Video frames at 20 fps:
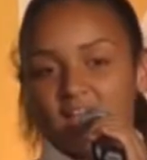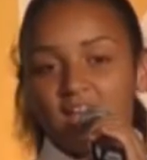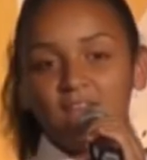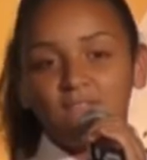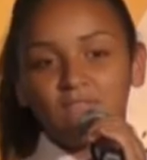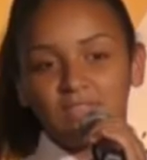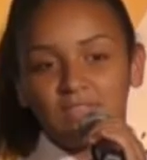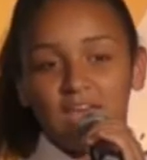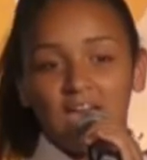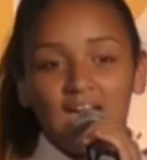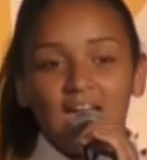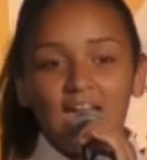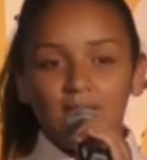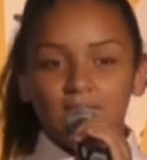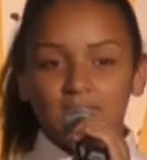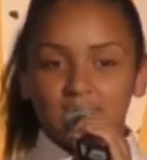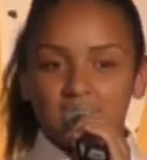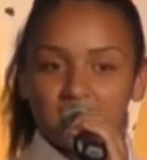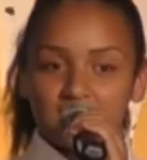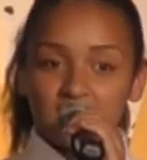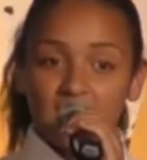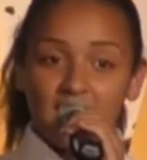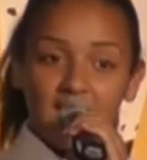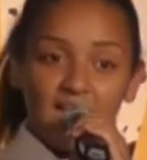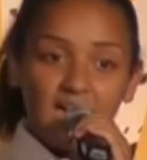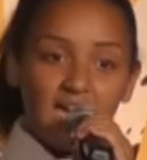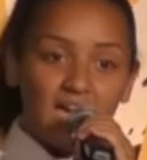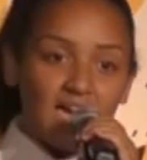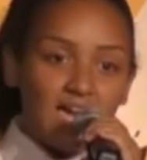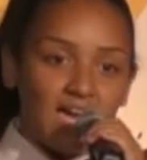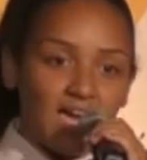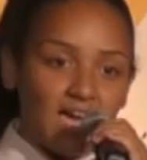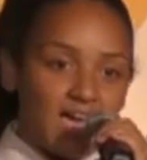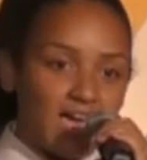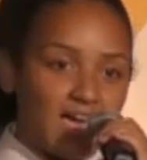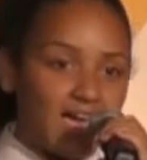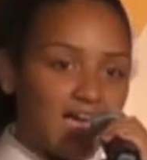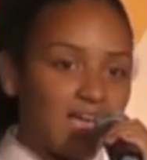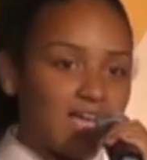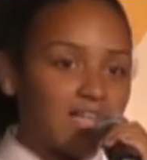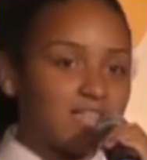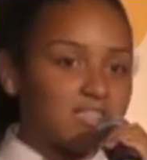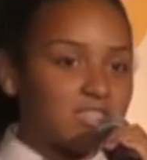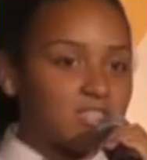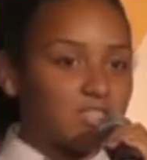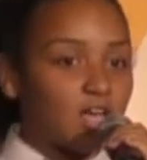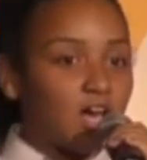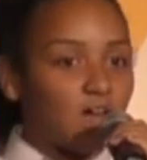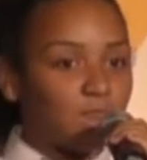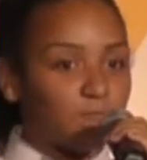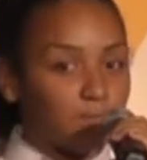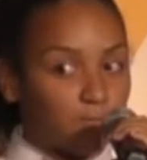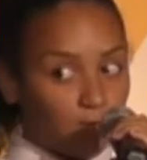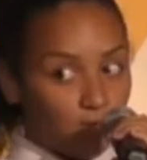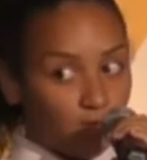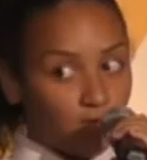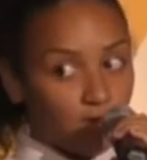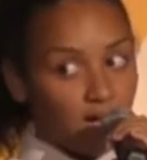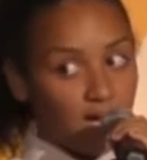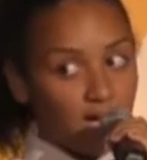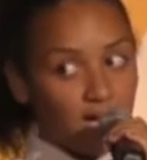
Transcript: help shaped, designed, tested and now promoting the